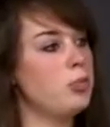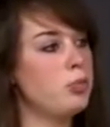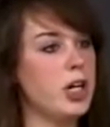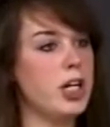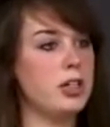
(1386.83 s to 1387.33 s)

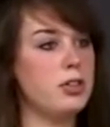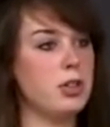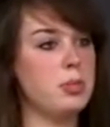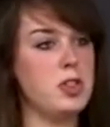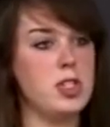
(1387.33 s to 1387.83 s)
break
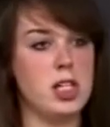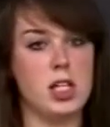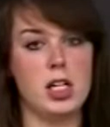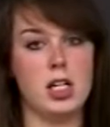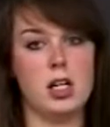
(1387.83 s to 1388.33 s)

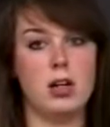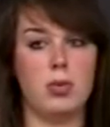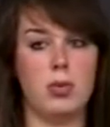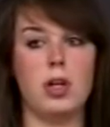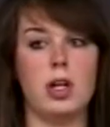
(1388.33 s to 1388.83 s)
dormancy
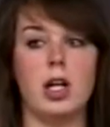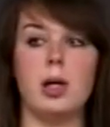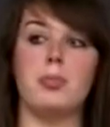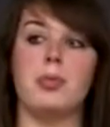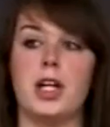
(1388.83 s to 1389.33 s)

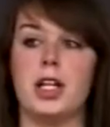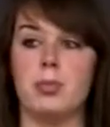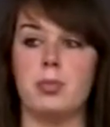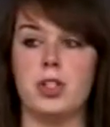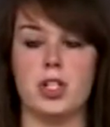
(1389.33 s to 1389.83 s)
or break
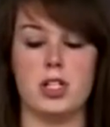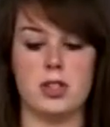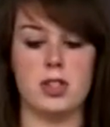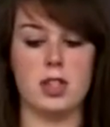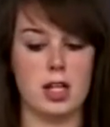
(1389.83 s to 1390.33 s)

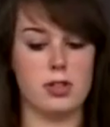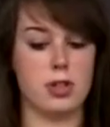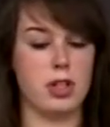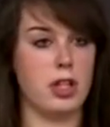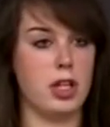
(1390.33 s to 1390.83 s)
emergence and that
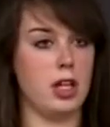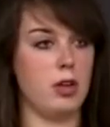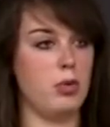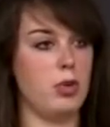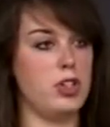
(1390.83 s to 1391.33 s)
sort of
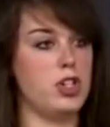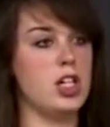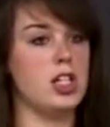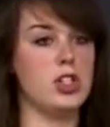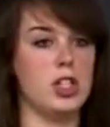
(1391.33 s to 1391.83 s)
thing with
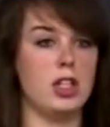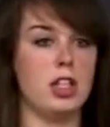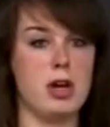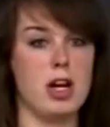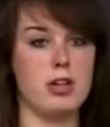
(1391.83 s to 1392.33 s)
changing
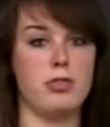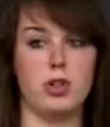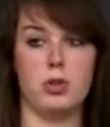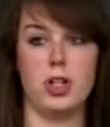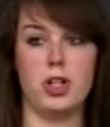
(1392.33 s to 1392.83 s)
the amount of
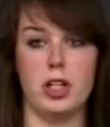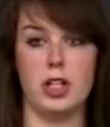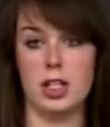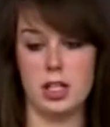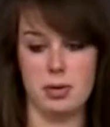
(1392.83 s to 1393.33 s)
photo
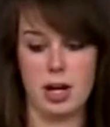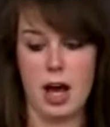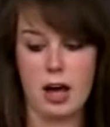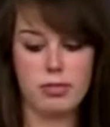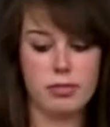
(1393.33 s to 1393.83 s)
period that you would
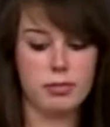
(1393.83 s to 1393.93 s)
have